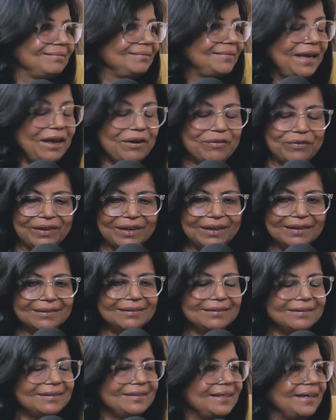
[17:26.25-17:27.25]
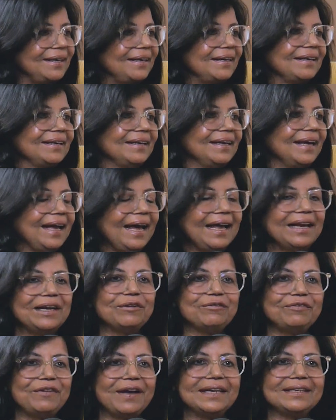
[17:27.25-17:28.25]
other day, and
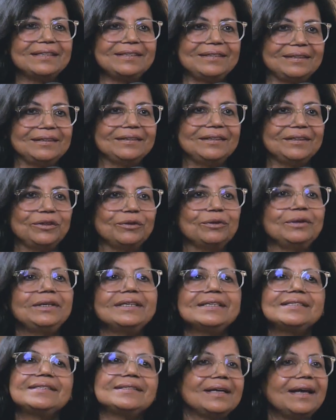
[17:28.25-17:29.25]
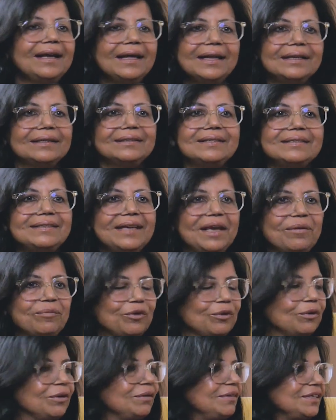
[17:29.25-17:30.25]
in fact, the rule is the same
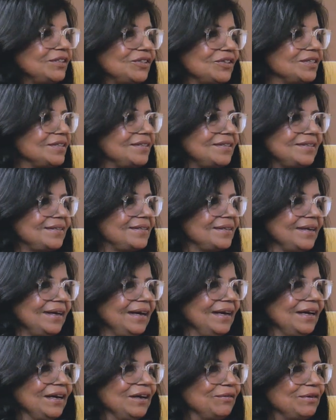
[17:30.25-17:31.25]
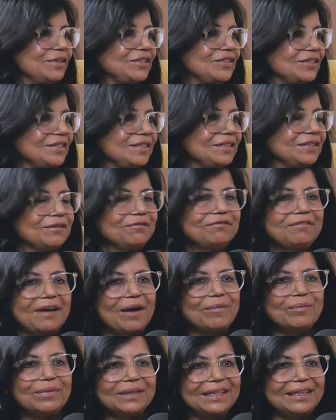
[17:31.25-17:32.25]
rule which is in the
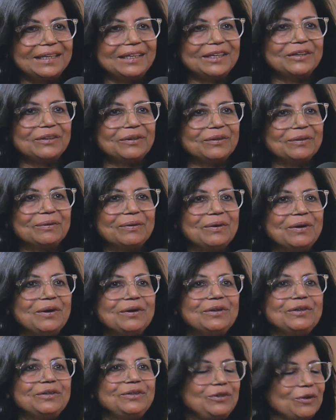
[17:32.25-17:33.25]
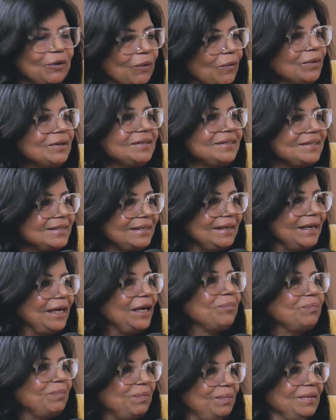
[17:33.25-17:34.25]
family. Don't
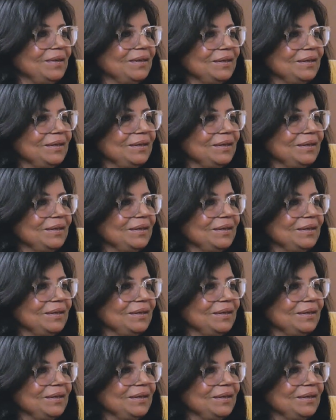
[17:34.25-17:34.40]
sleep